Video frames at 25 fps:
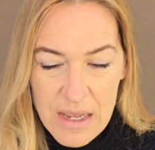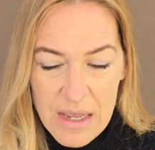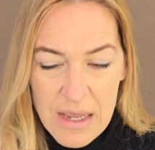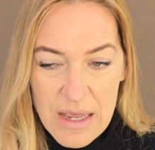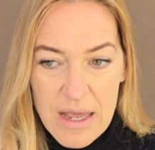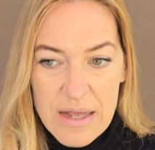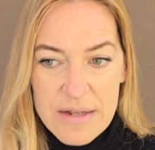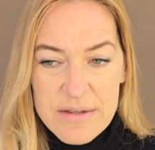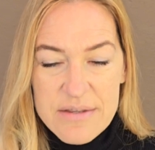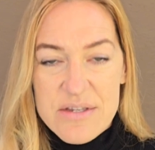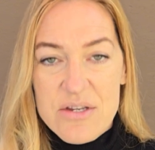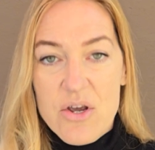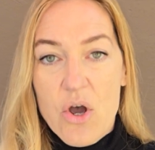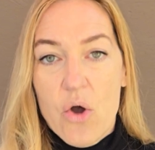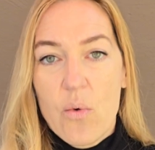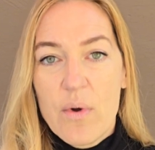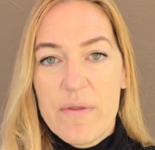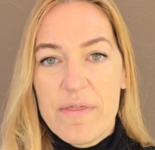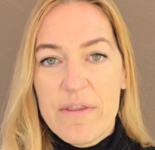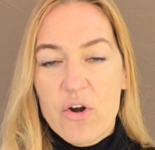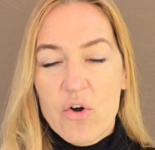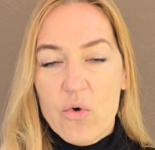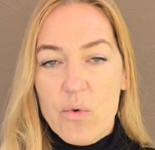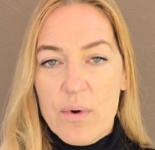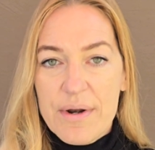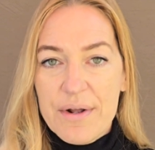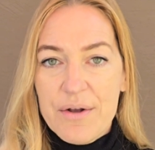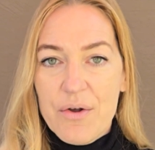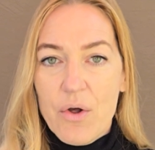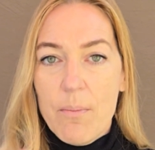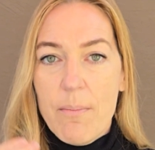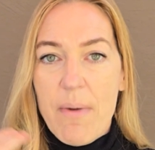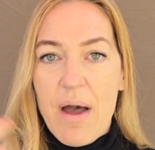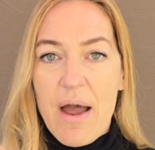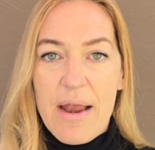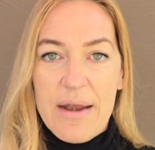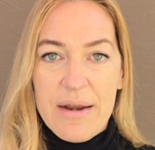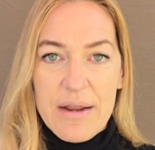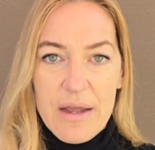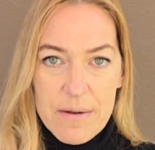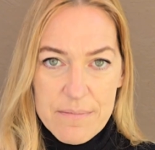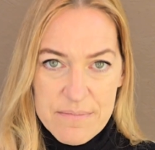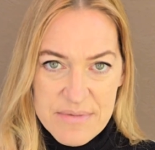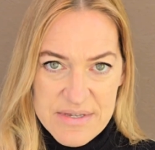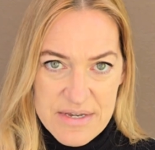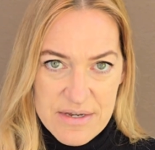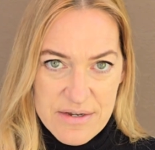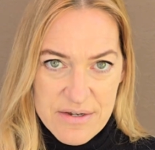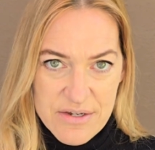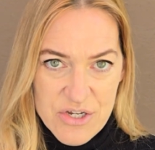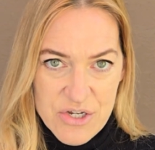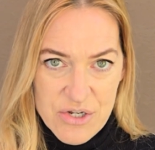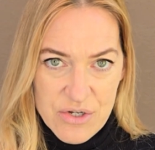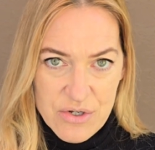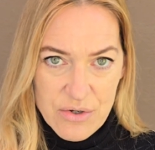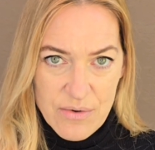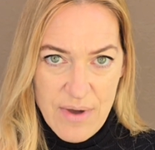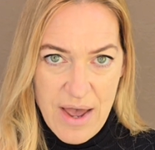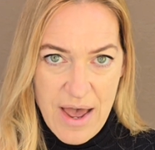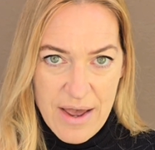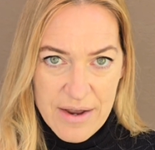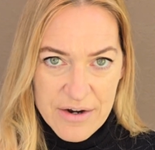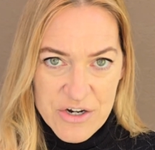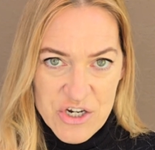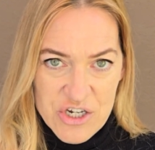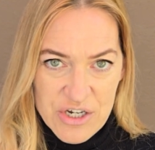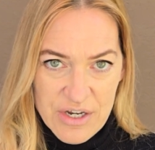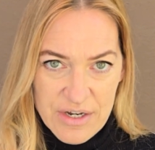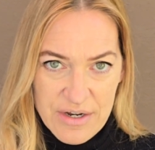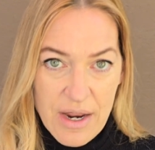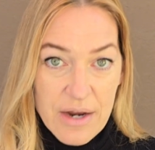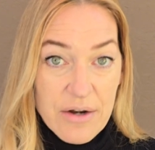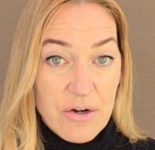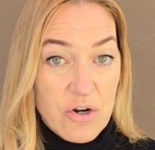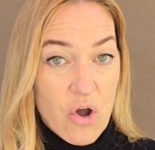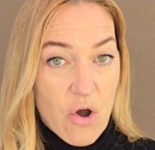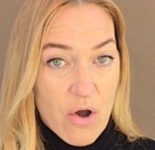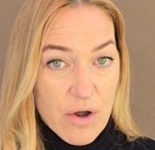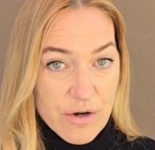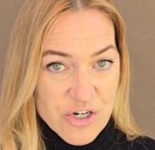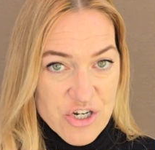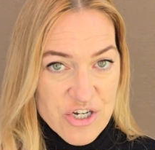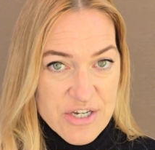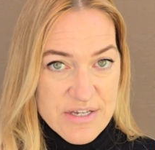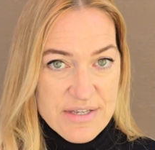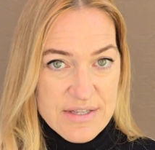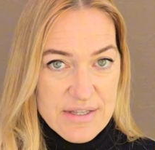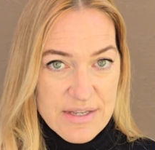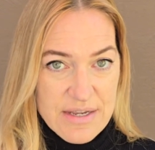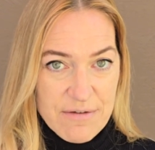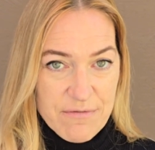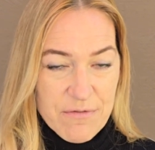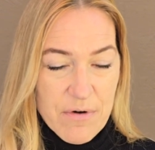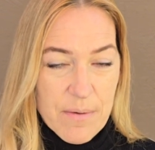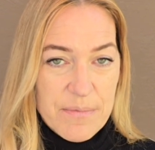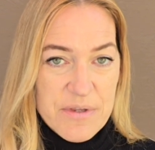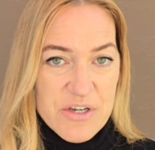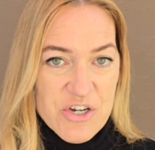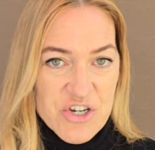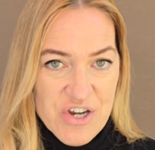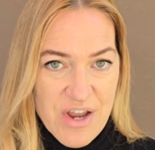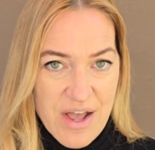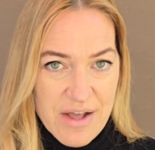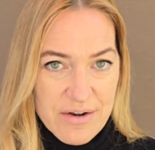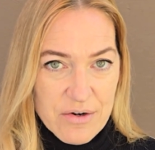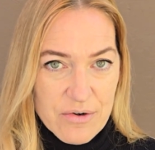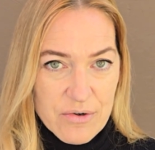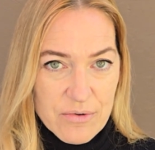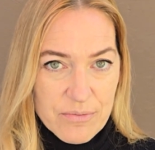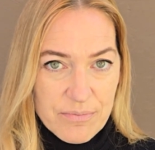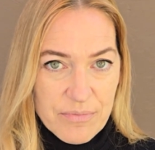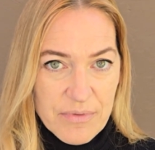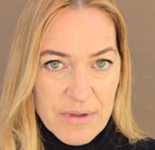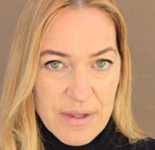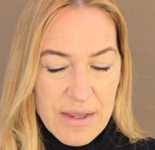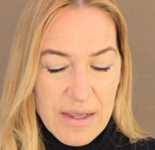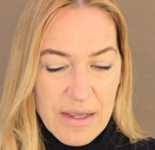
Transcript: And so when the critical mind comes into action unconsciously from the shadow,